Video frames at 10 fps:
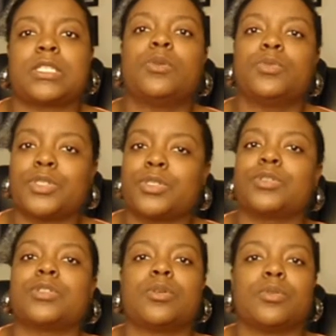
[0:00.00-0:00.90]

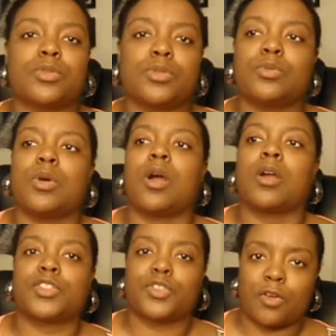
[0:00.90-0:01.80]
soldiers, those who
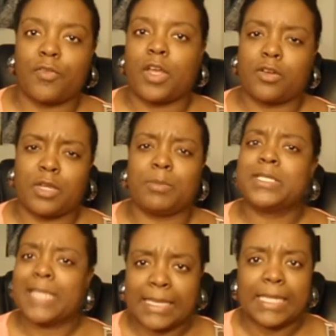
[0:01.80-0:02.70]
are serving under him.
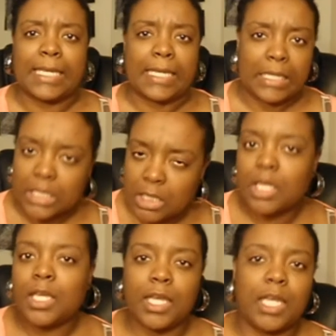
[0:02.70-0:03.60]
He's like the king,
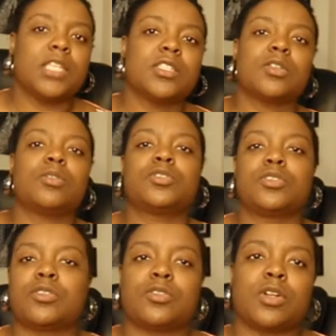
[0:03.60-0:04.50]
and the
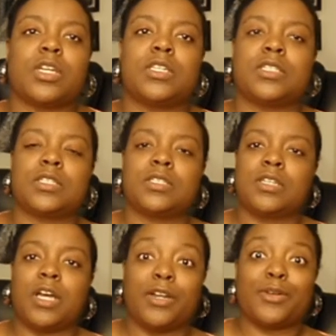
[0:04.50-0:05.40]
soldiers or his
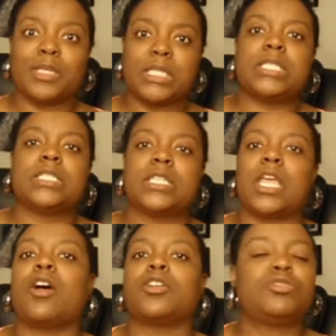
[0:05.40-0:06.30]
underlings,
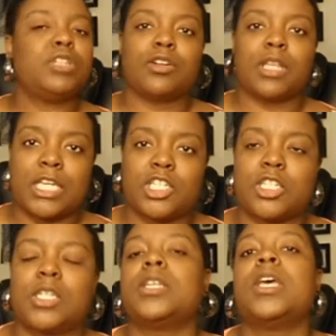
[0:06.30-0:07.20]
they all treat her like
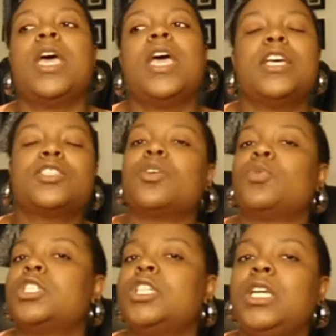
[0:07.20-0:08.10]
shit. And
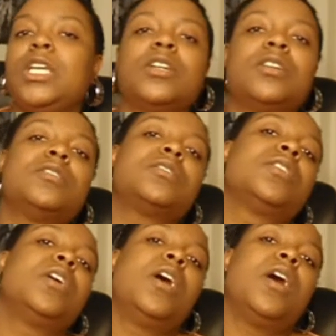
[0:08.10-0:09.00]
so when she hears
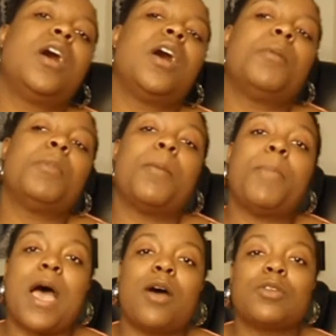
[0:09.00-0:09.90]
um,
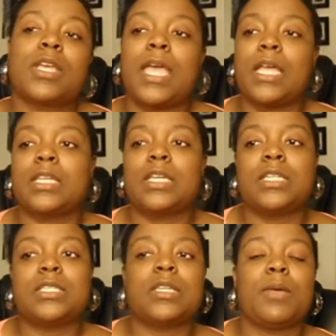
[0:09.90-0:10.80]
about
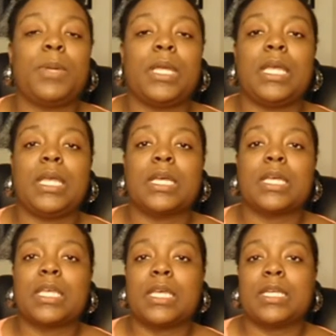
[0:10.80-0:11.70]
Kaylin
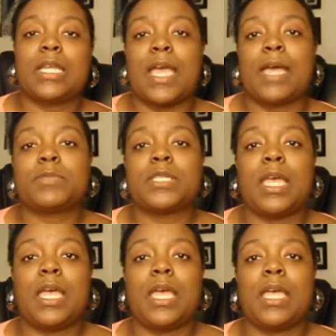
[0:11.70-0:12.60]
being kidnapped
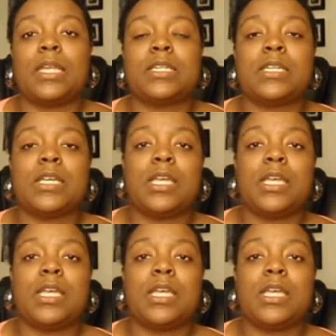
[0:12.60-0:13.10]
and